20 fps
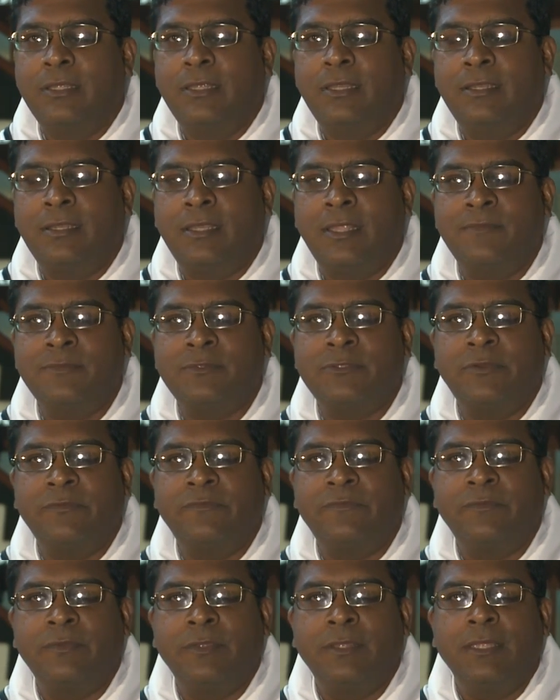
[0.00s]
in terms
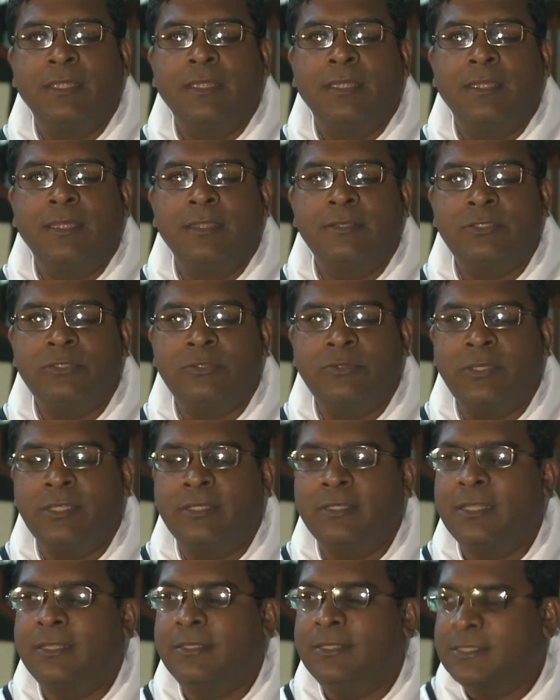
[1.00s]
of
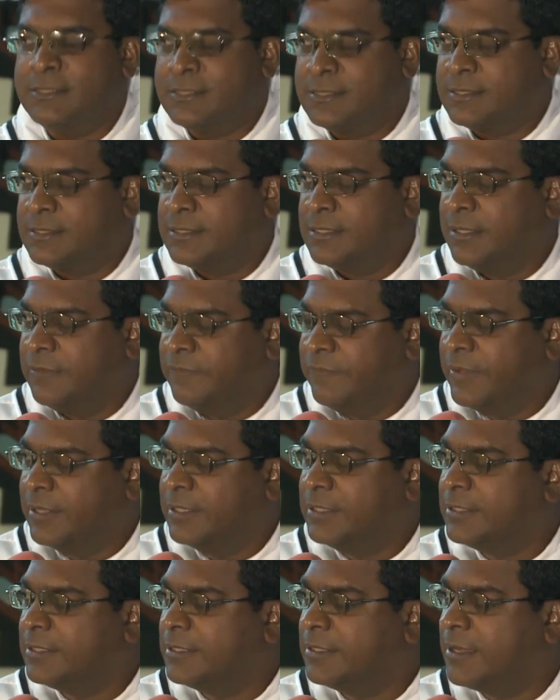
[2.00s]
ensuring that this
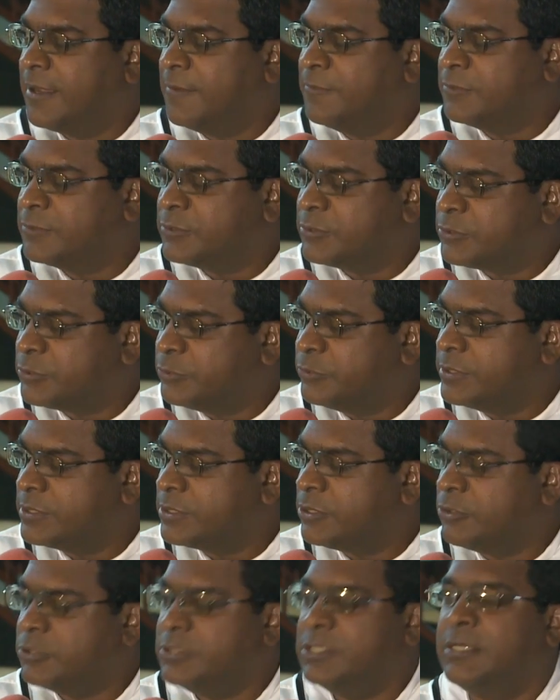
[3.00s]
event comes to
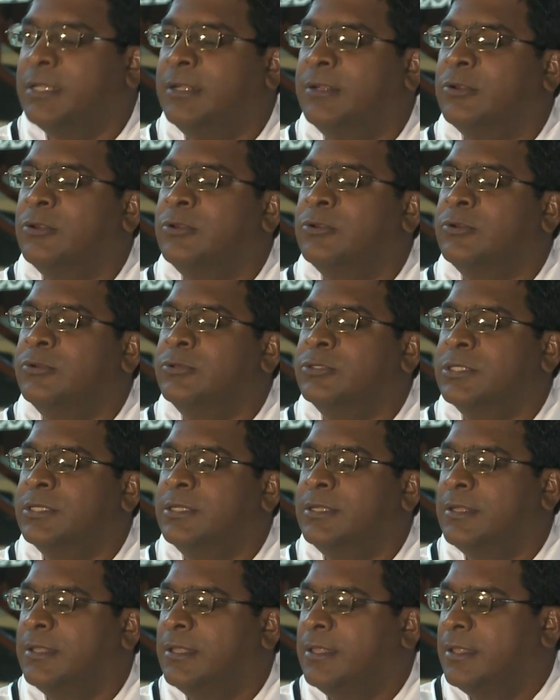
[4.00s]
its logical
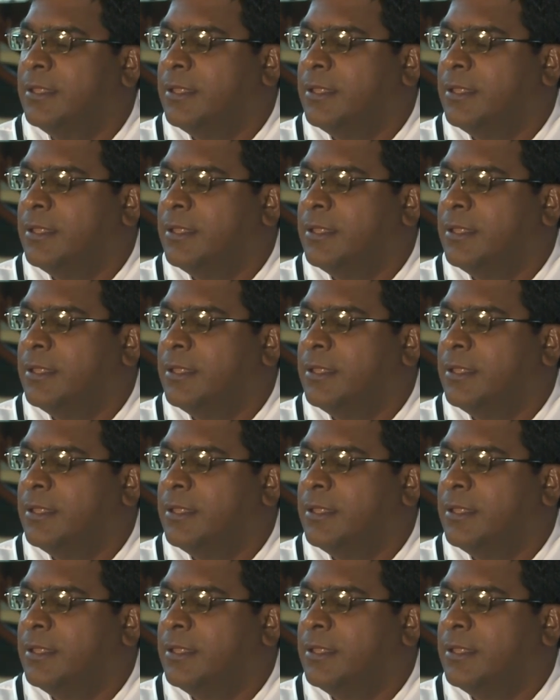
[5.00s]
conclusion,